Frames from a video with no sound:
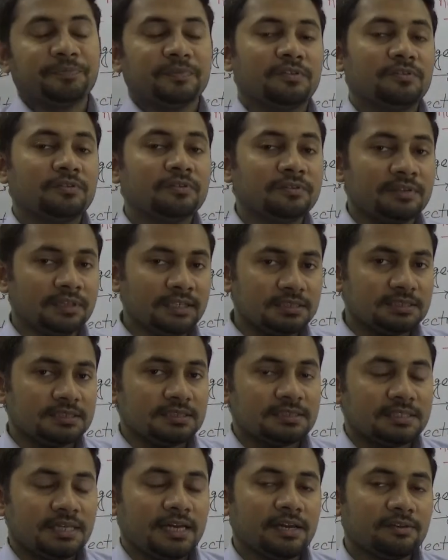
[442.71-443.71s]
So this
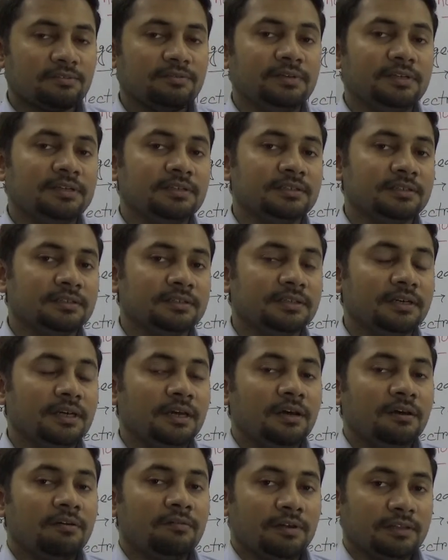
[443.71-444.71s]
is actually the
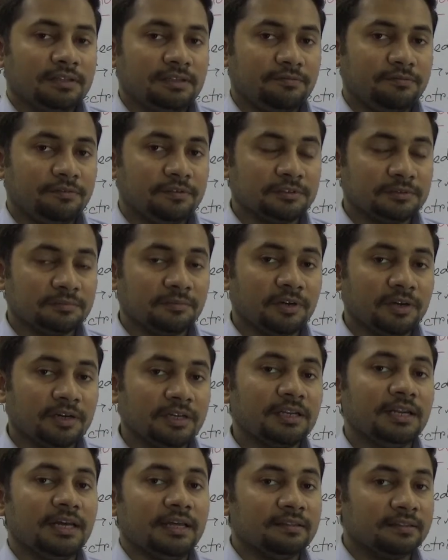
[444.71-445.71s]
Rutherford's
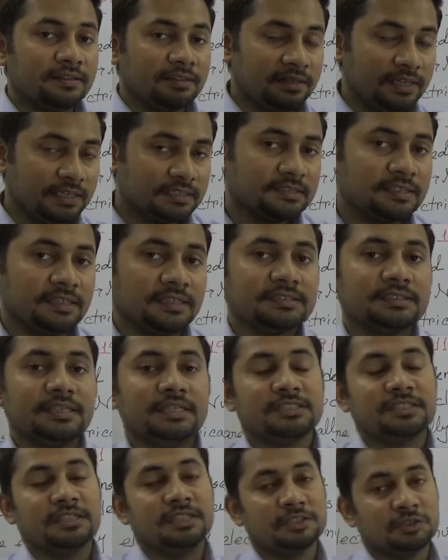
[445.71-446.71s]
model, and the next class I
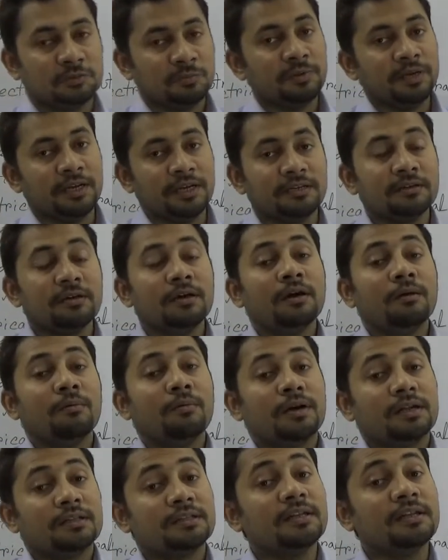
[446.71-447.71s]
shall explain
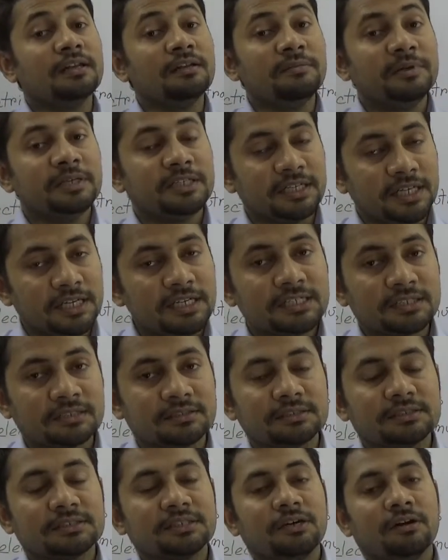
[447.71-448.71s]
what are the
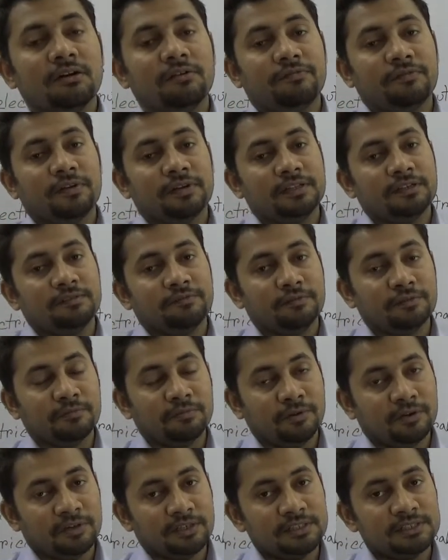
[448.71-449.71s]
limitations of Rutherford
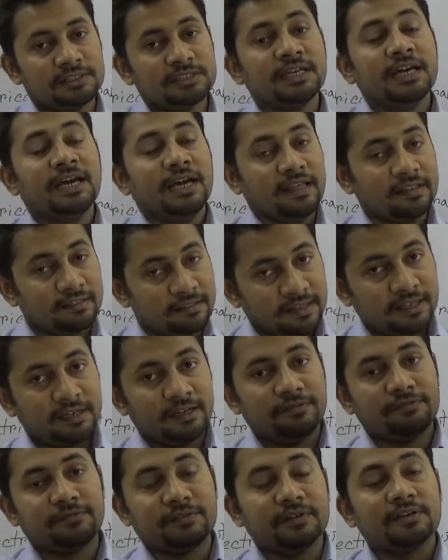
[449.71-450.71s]
models, and then
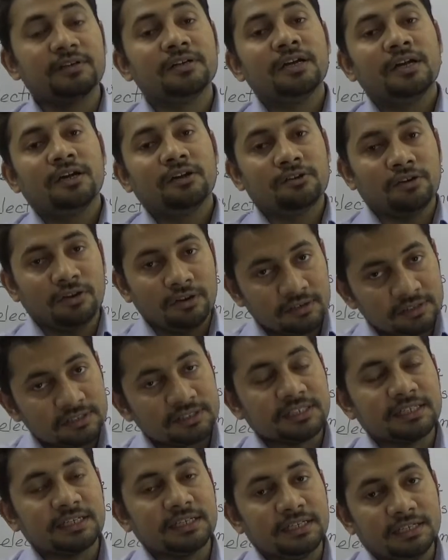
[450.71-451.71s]
after,
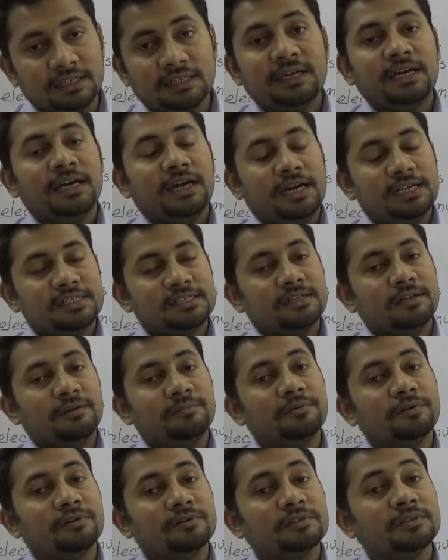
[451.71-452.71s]
chronologically, I shall
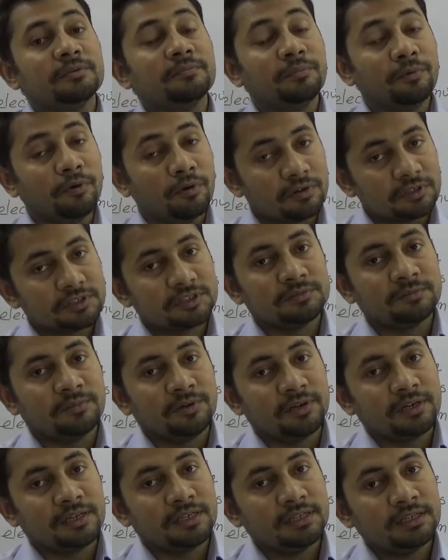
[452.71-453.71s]
upload the Bohr's
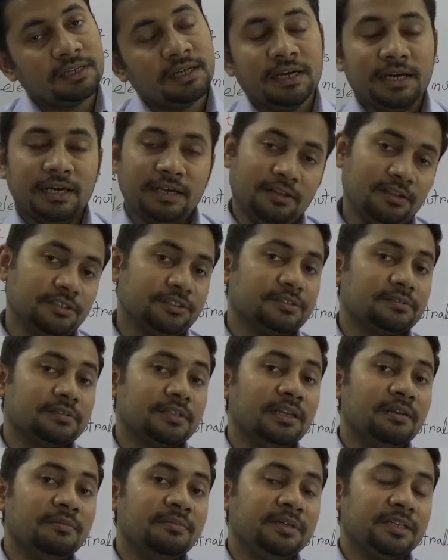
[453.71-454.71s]
model and also
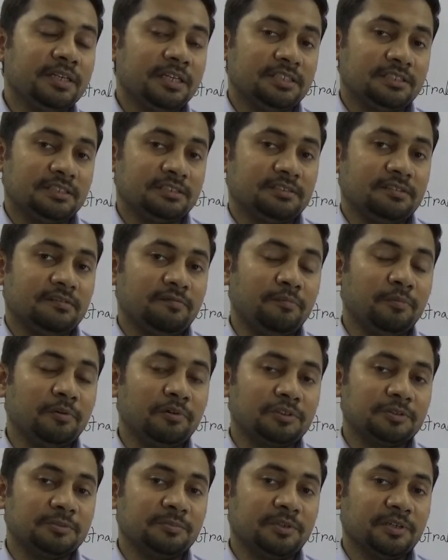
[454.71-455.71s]
the limitations of
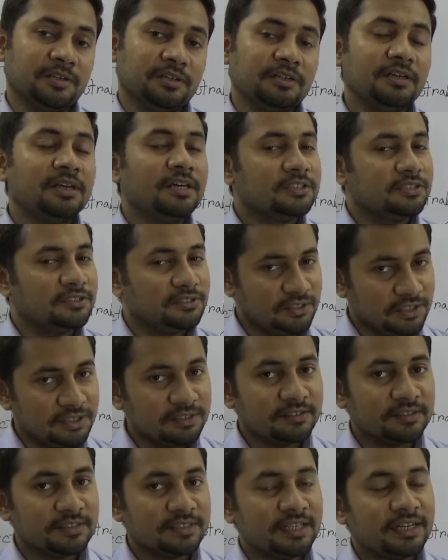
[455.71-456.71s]
Bohr's model. So see
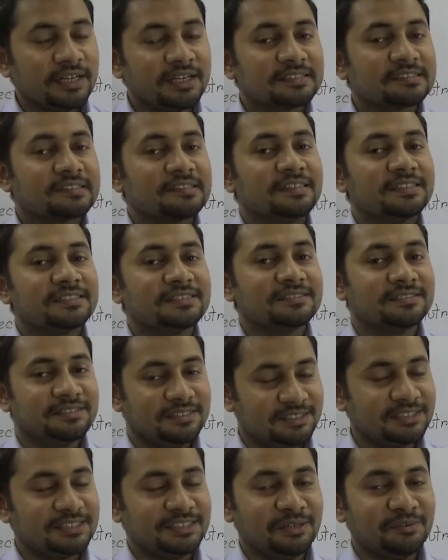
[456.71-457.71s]
you on the next class.
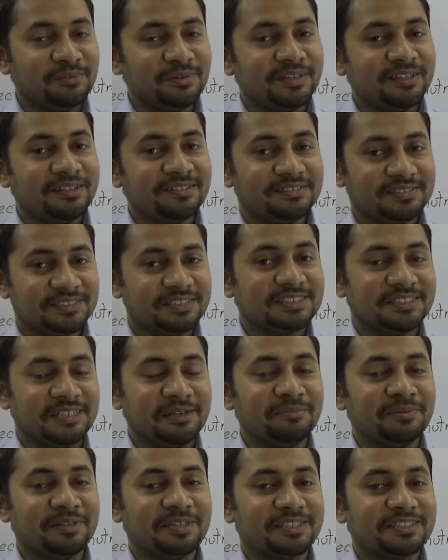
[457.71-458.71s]
Stay well,
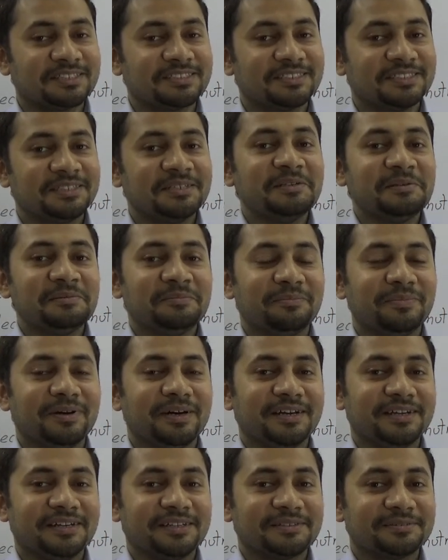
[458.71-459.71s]
stay blessed.
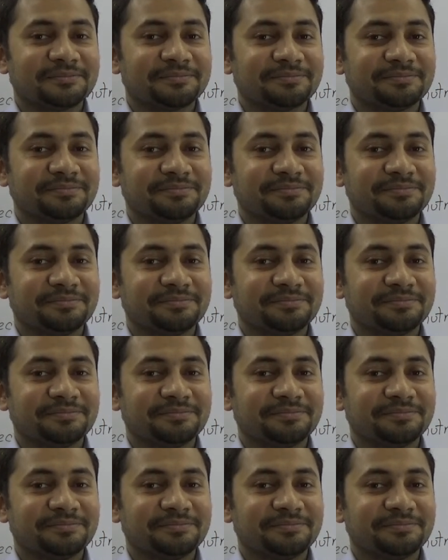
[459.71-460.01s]
Bye.